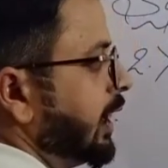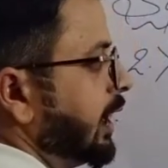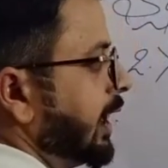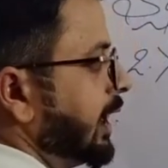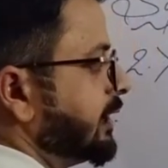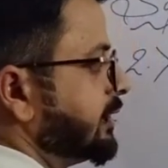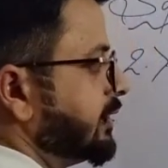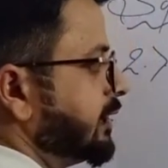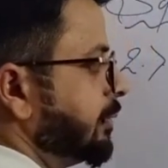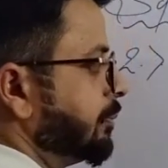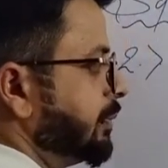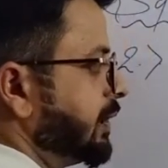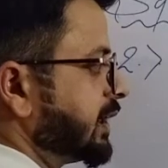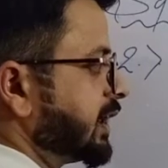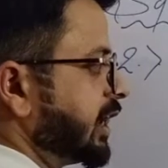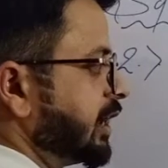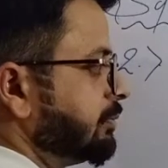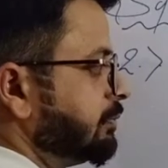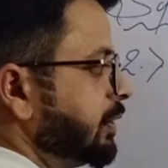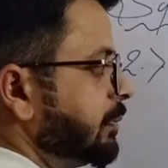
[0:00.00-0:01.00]
and number
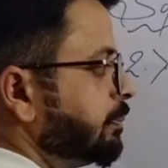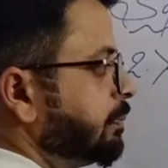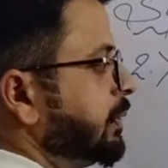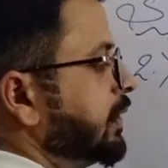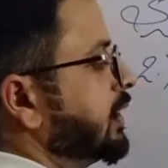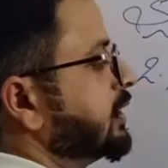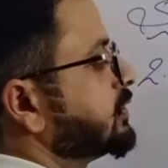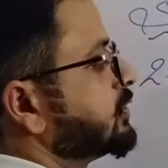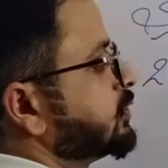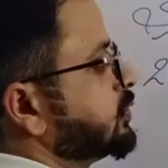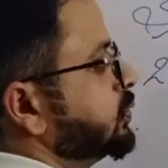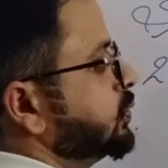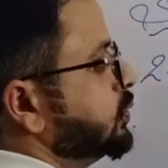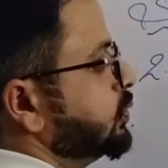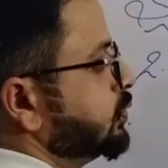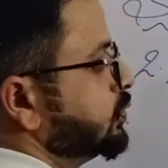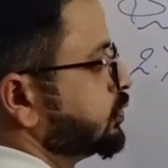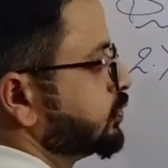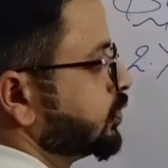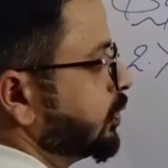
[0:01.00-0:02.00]
can be plus 2.
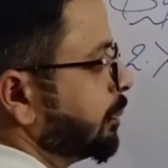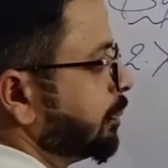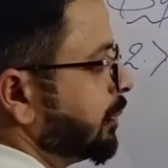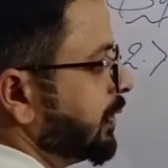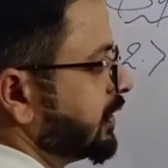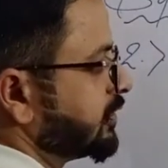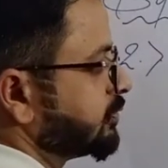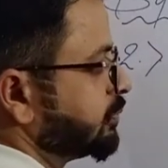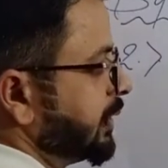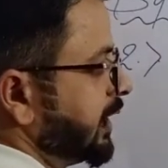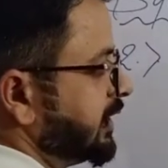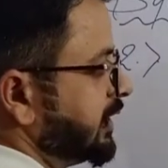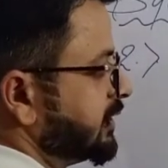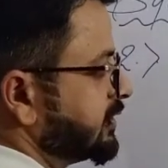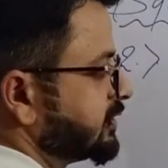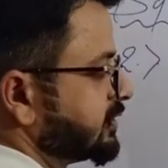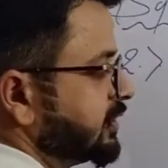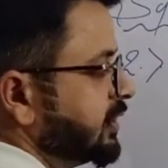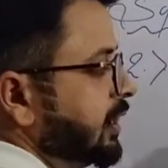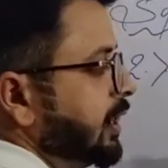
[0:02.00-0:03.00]
So plus minus.